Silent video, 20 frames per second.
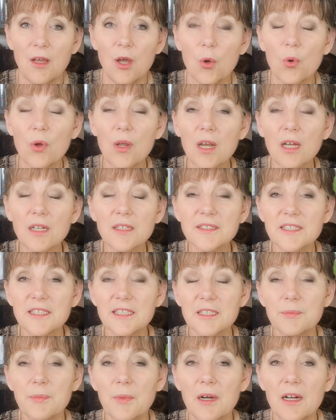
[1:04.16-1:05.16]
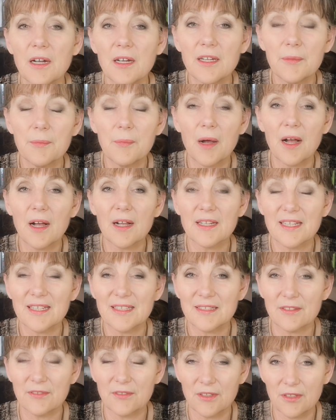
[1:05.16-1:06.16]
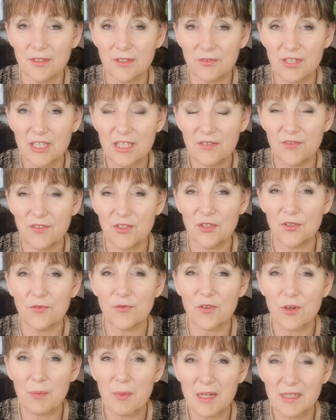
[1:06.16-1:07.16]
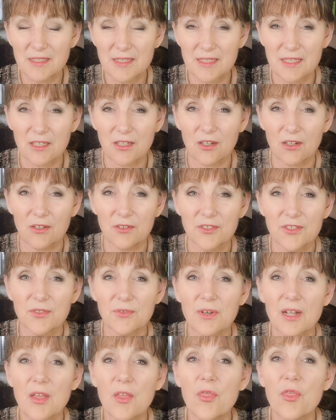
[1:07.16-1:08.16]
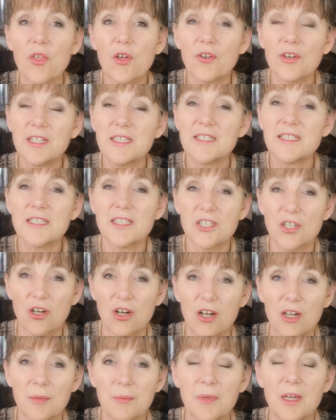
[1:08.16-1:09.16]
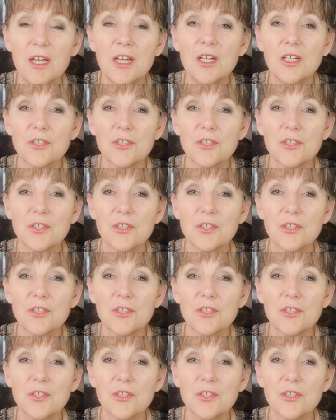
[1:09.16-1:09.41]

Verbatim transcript: Well, I did my market review 3 months ago, so I thought it's time